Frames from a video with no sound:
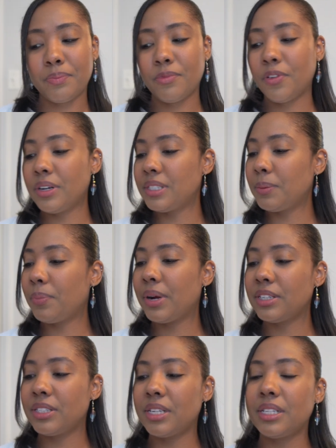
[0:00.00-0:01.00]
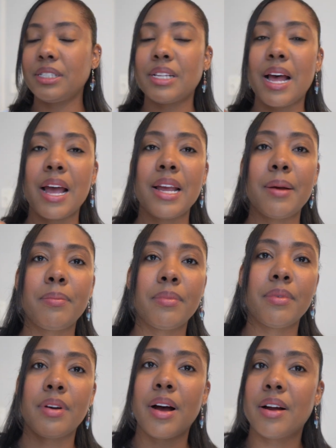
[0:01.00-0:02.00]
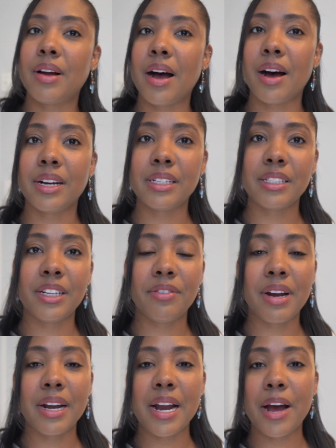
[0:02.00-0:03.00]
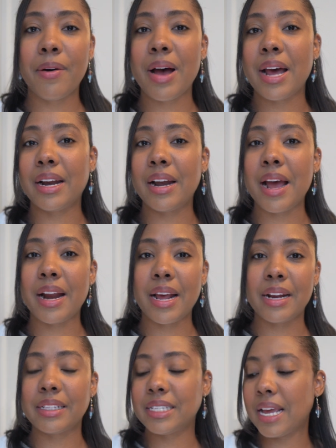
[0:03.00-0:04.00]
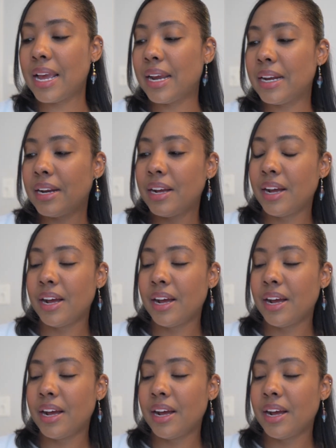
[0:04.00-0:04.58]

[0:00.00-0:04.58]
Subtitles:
first impressions, I am honestly right now at a 9 out of 10.